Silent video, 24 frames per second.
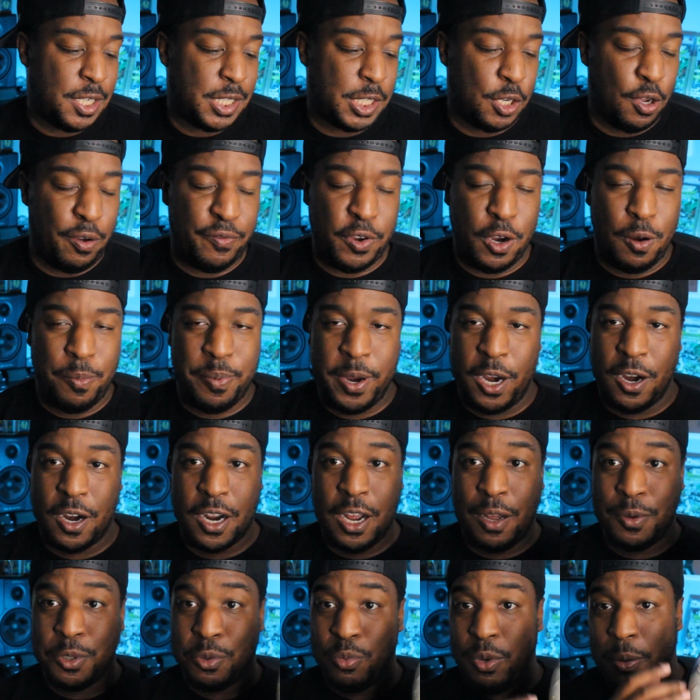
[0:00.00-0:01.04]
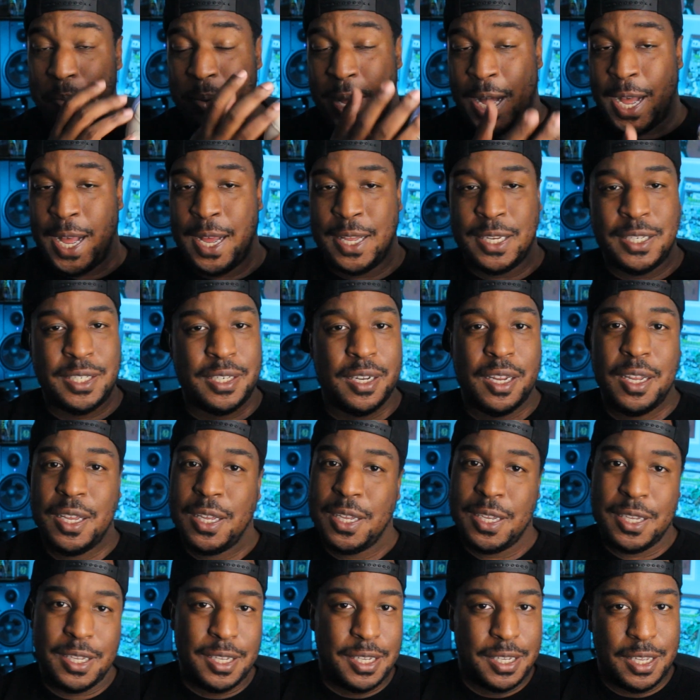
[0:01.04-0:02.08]
So if your pair comes with pods,
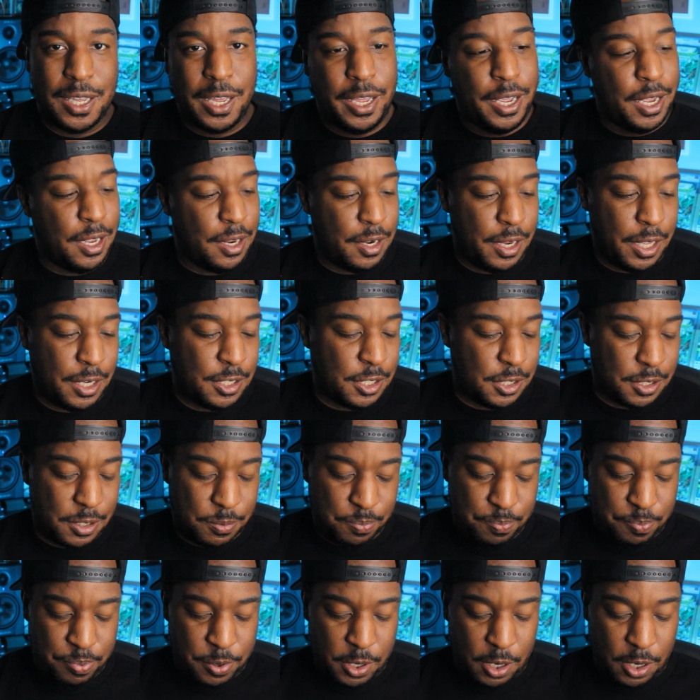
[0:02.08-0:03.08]
hey, they just